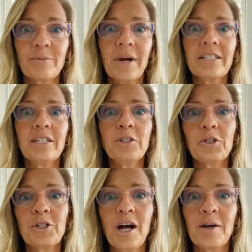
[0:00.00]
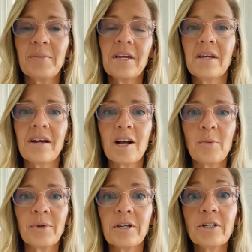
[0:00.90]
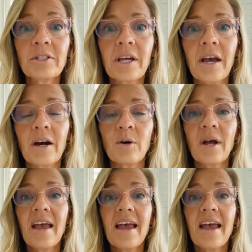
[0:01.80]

My teacher taught me a couple years ago,